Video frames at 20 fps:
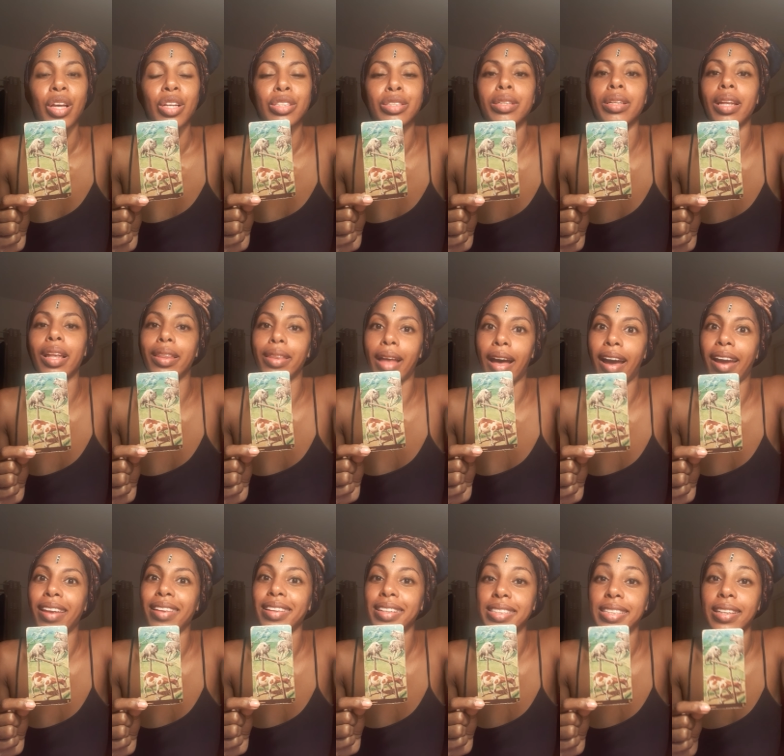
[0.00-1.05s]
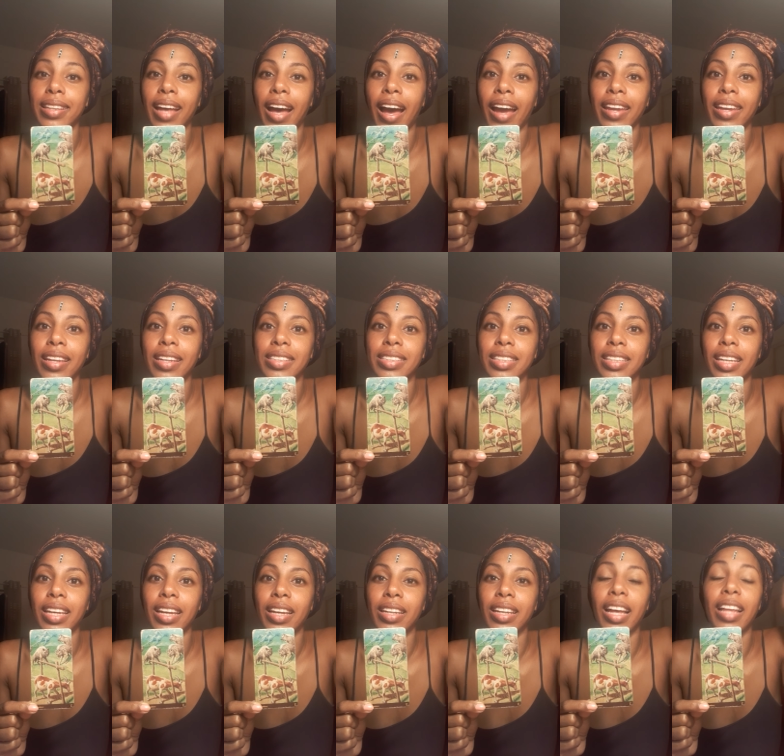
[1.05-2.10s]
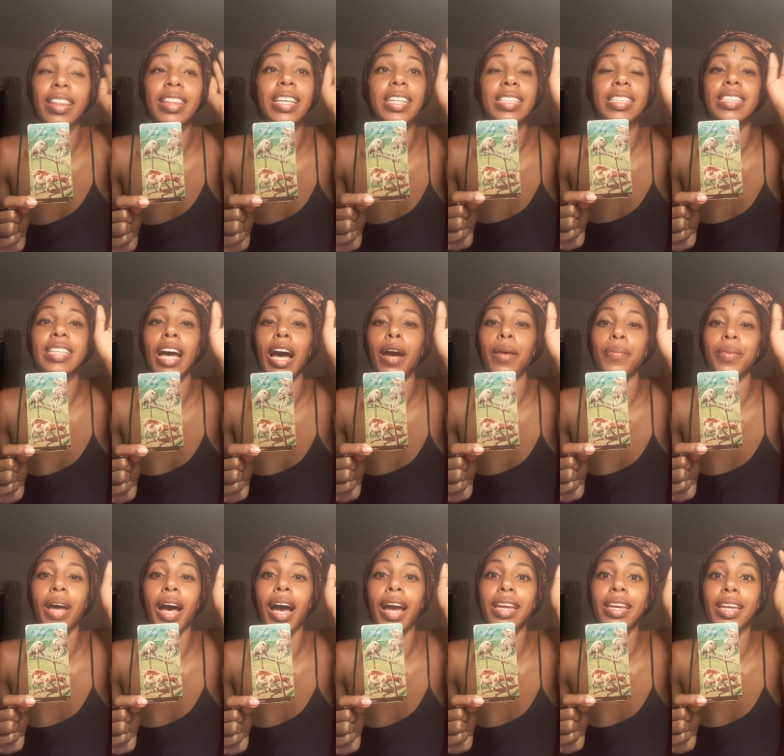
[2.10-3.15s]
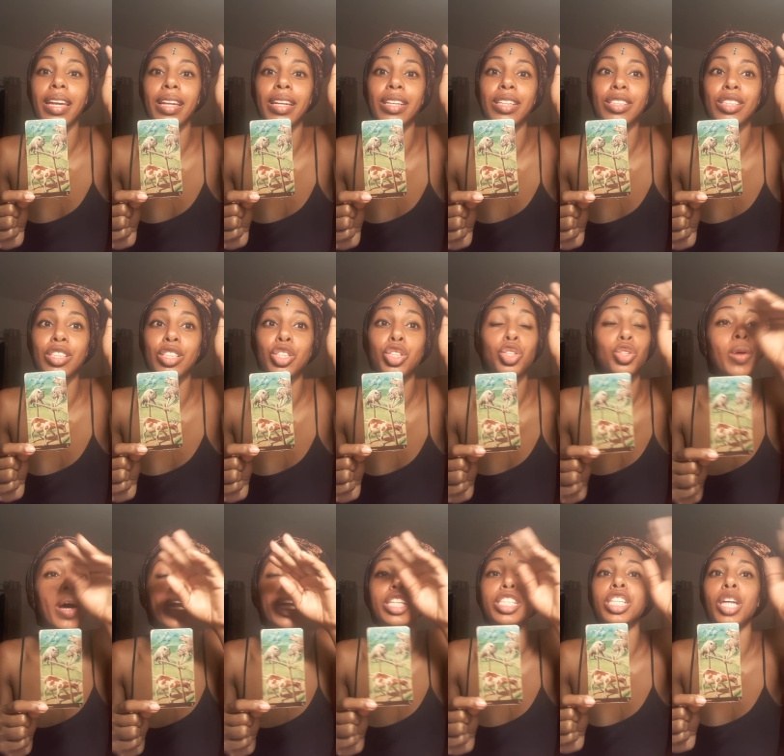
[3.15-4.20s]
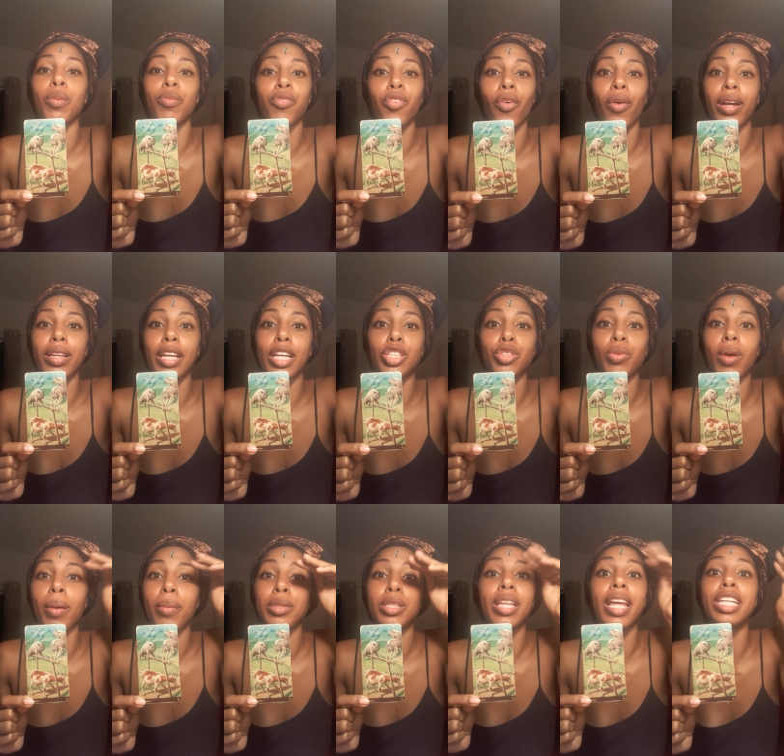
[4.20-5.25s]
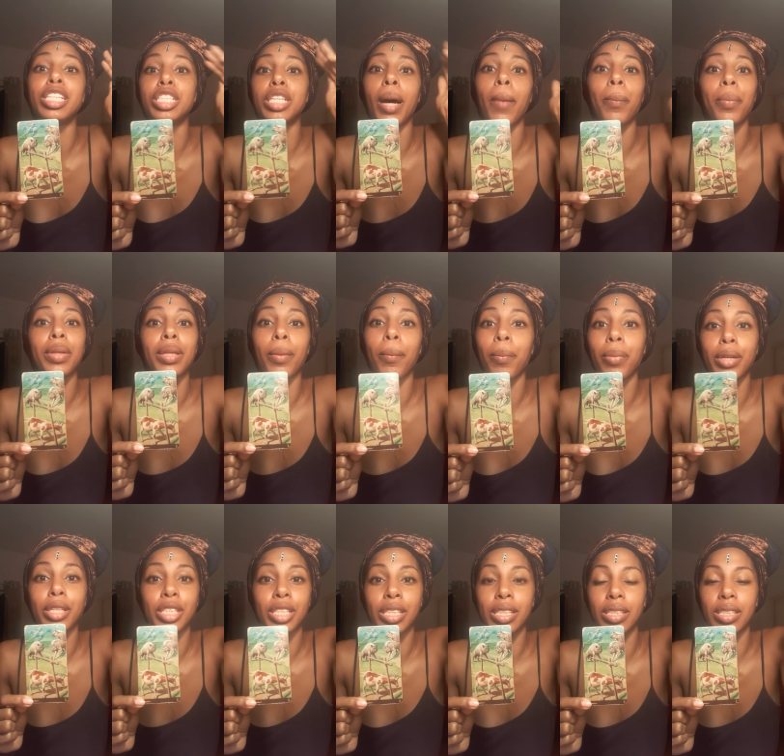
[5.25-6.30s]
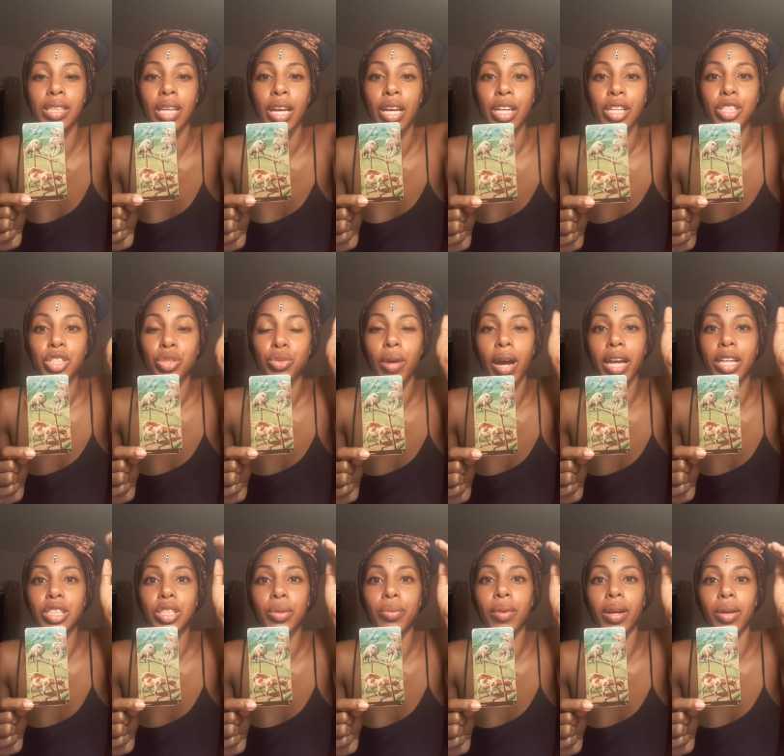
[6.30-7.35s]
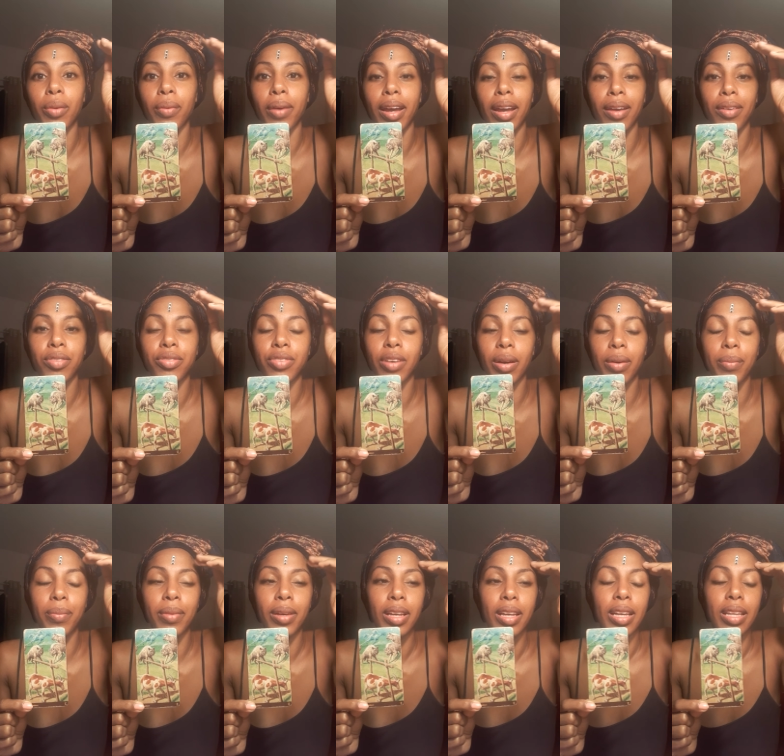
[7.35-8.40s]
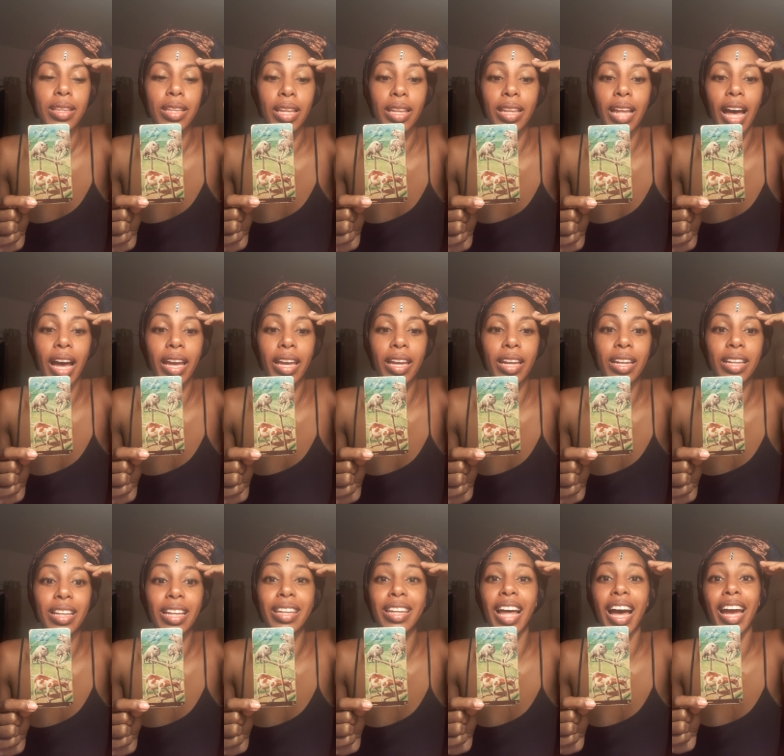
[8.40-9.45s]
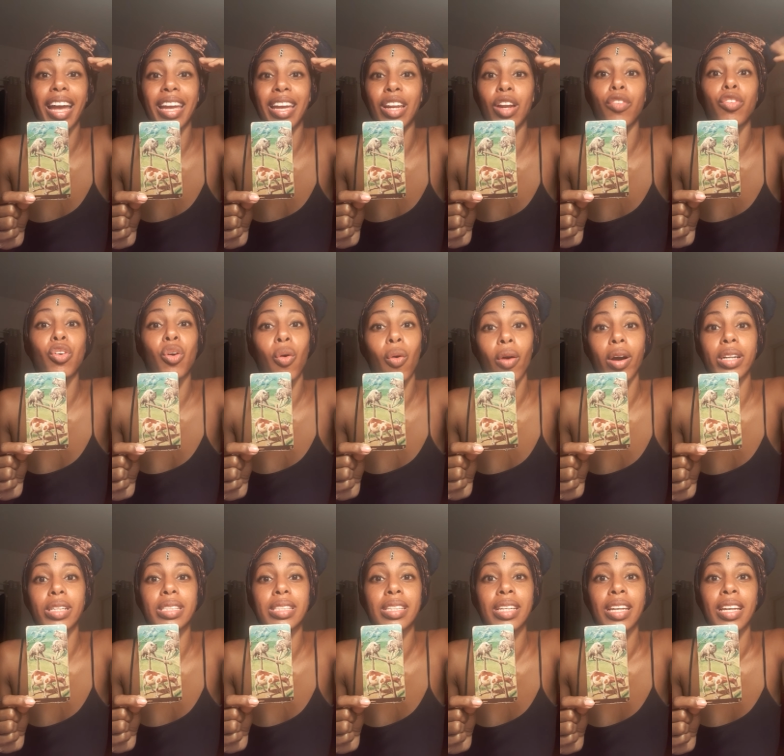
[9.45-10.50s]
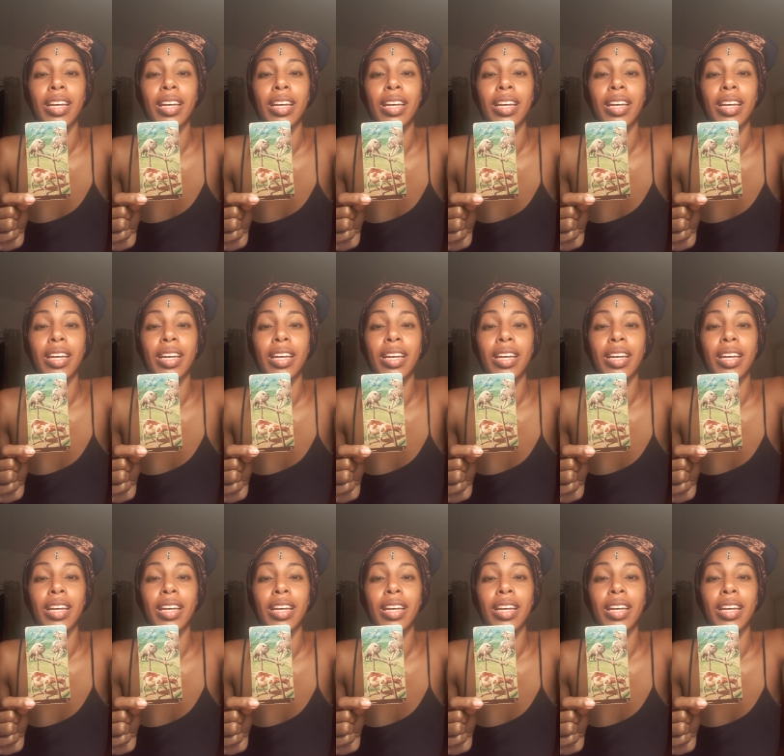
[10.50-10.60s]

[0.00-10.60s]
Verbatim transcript: So the lion looks at the hyenas again. Now this time the hyenas try to jump for it. They jump they jump in the bushes trying to run away from the lion. The lion, of course,